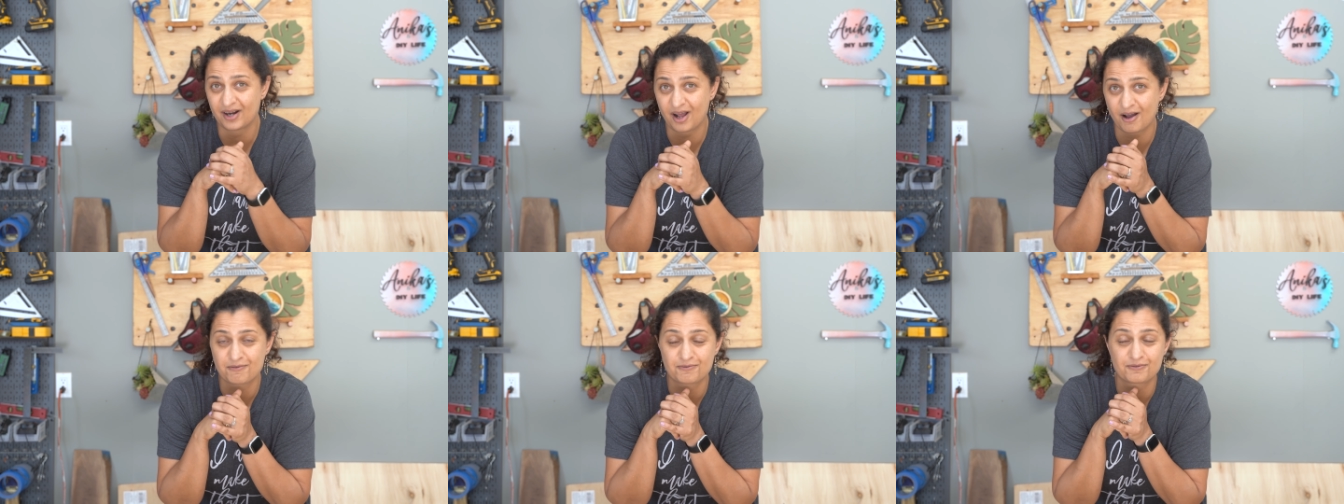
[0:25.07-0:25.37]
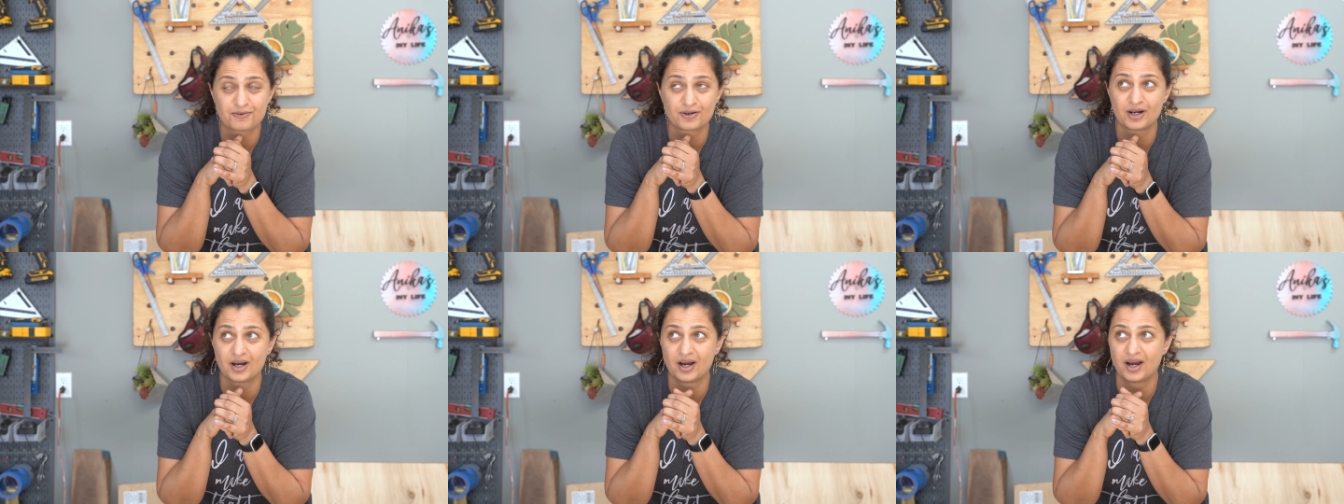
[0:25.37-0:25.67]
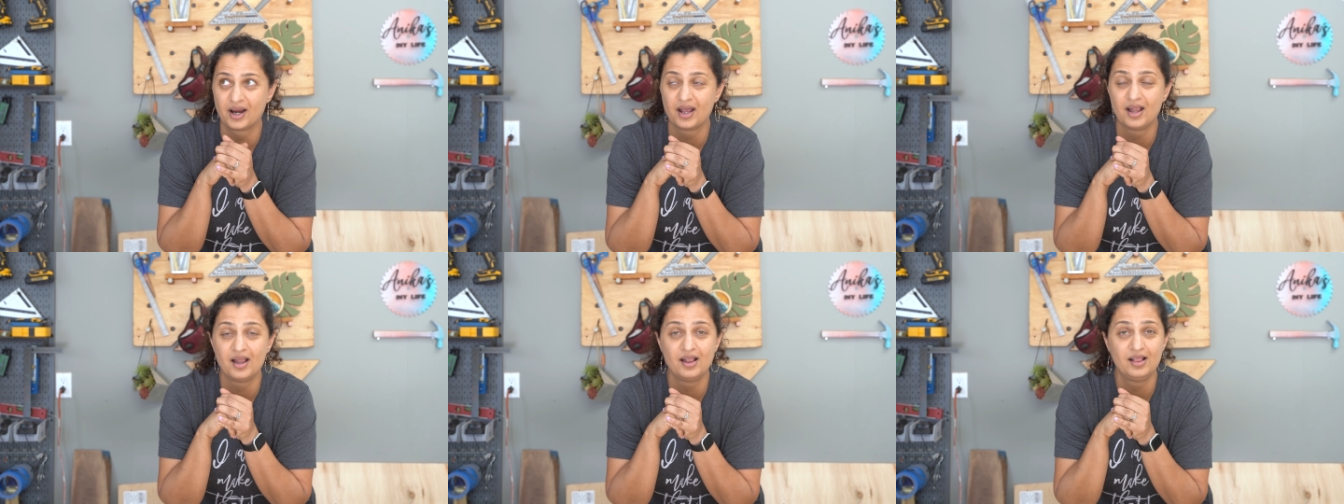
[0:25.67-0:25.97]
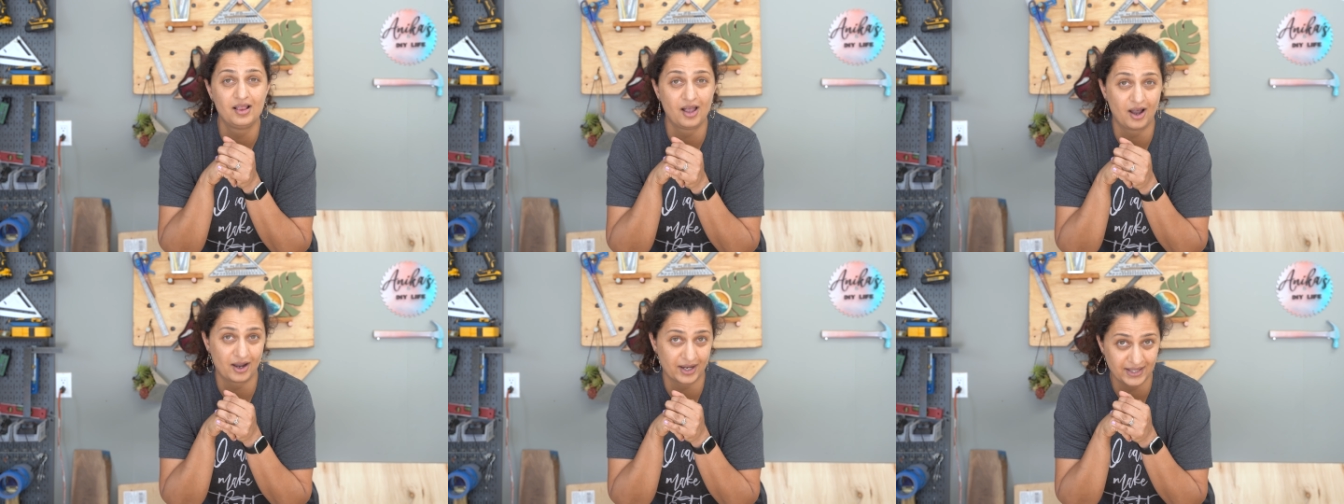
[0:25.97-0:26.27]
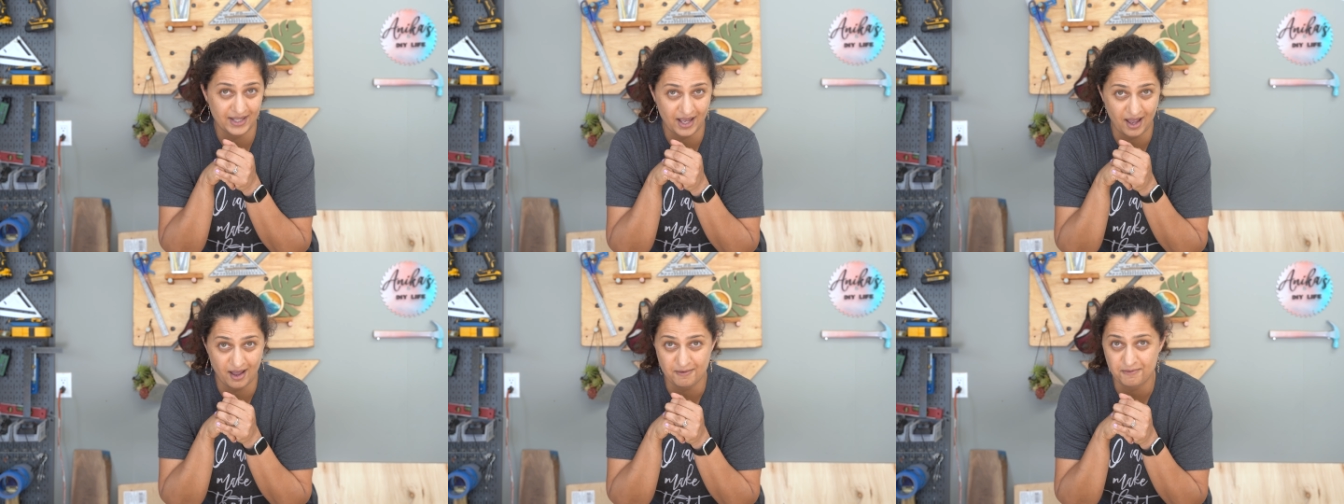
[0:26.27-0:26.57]
it off for long
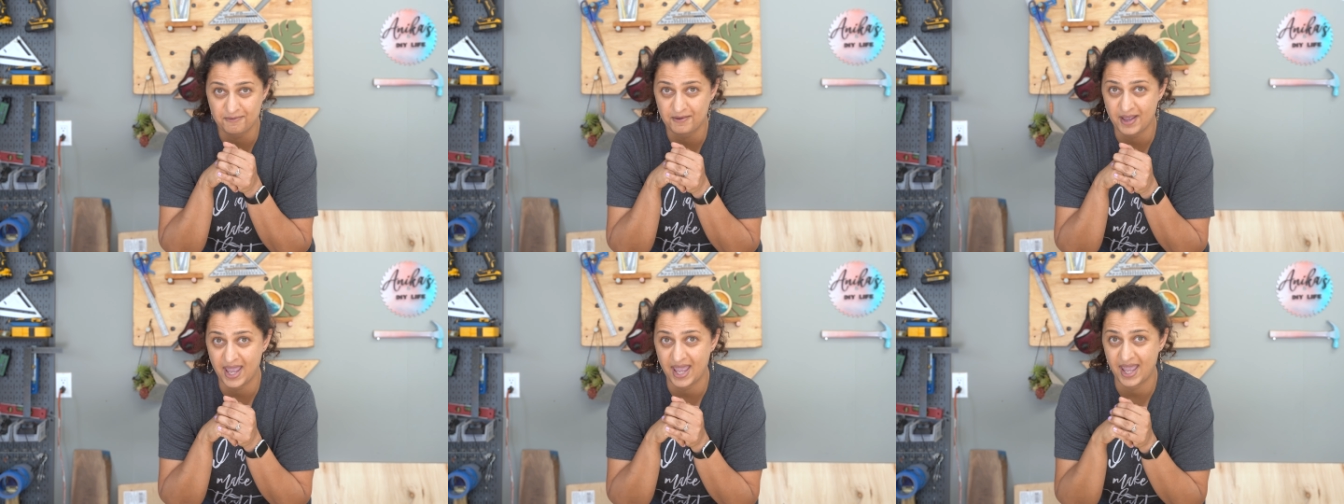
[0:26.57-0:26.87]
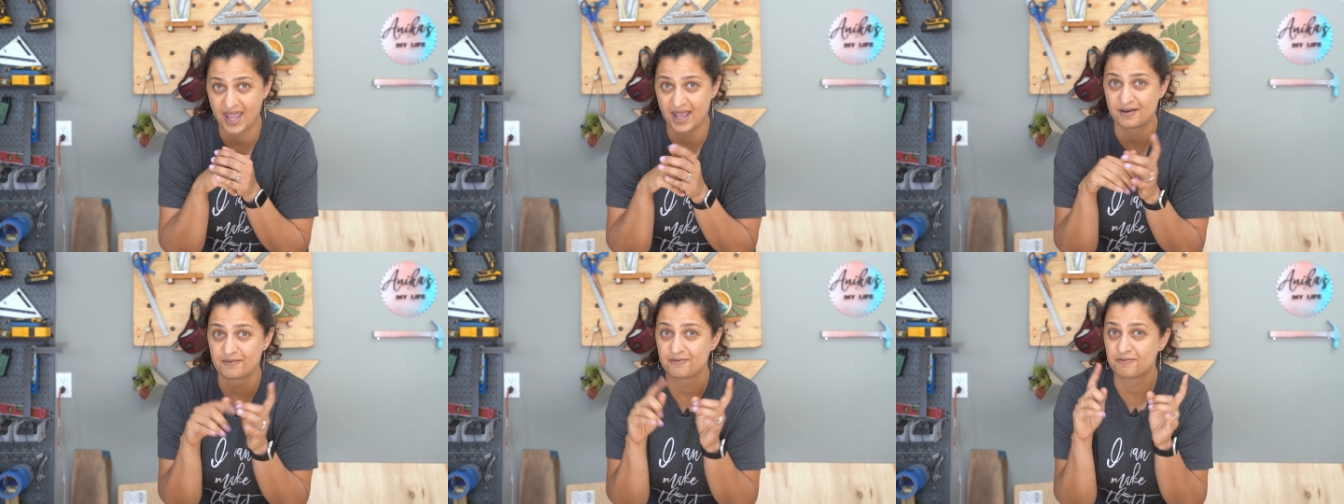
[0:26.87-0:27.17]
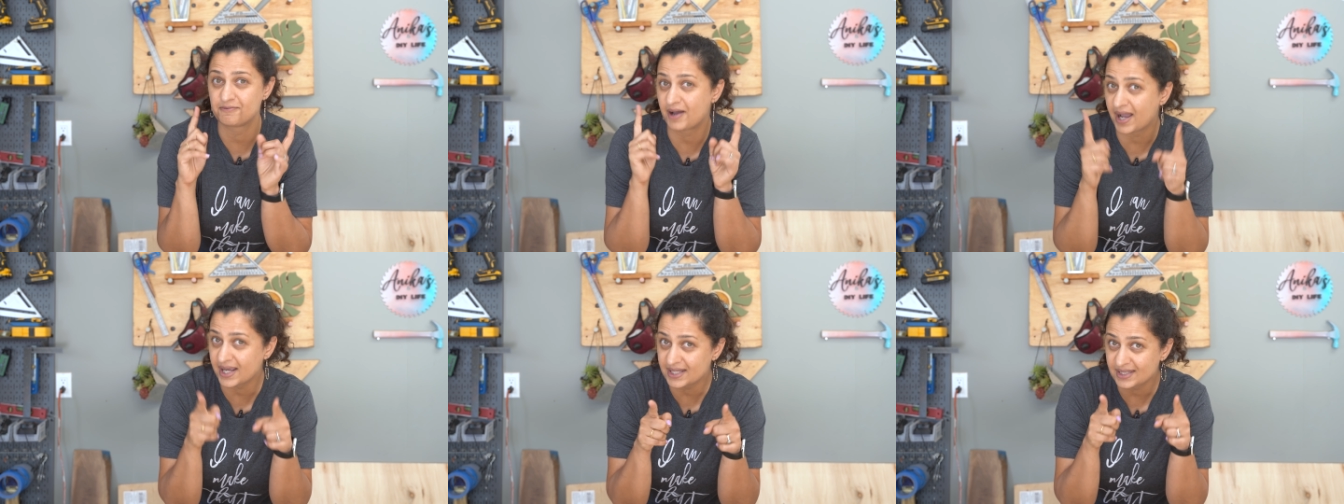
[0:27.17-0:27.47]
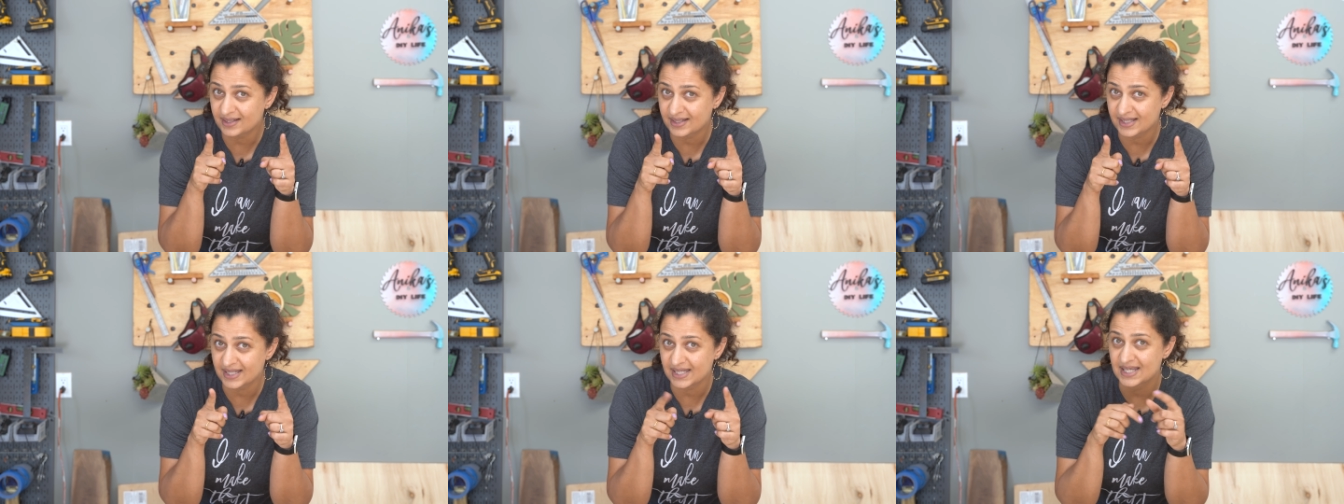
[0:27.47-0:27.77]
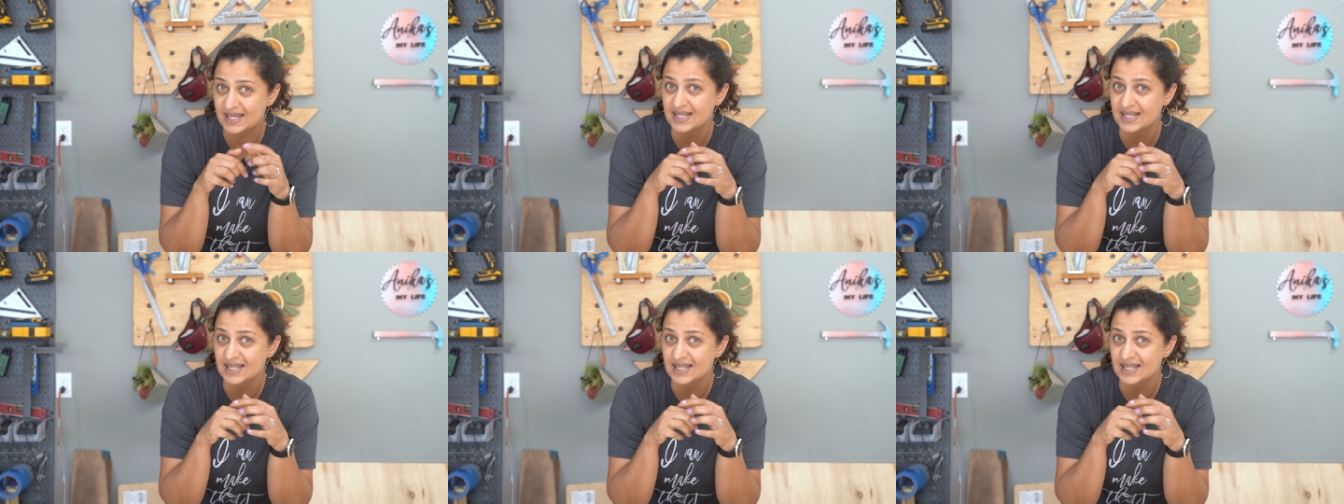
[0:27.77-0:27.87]
enough, and finally